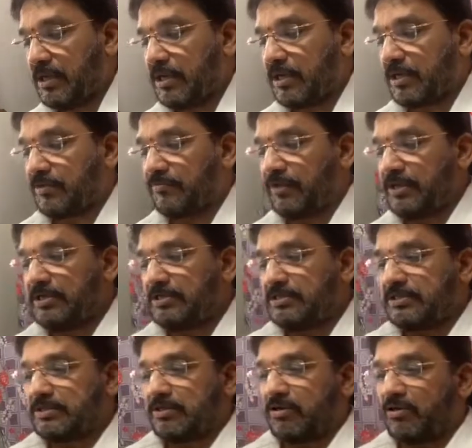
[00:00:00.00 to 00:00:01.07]

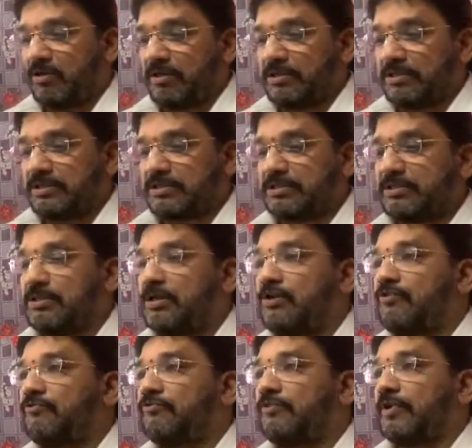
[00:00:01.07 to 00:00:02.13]
revised orders
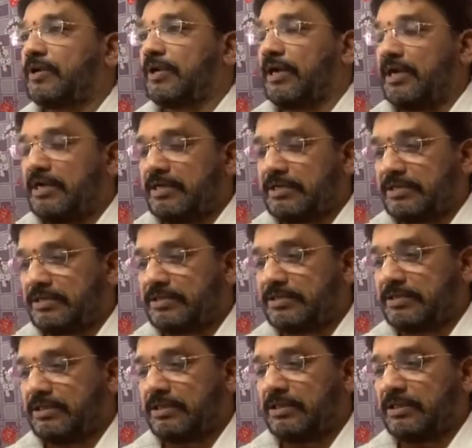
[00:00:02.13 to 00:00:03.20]
for
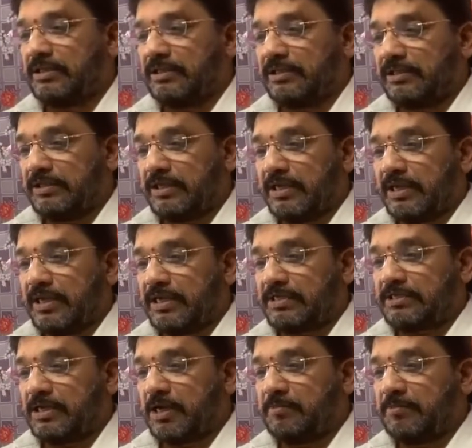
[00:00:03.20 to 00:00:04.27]
entrusting the
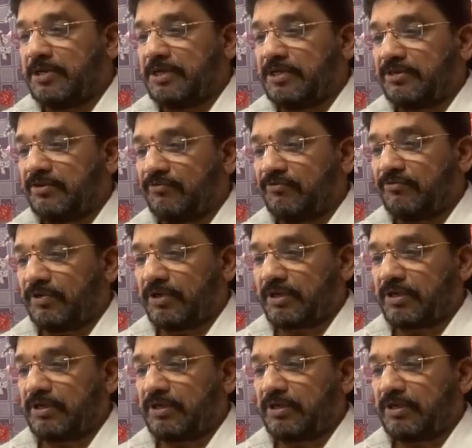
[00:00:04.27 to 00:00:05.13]
examination work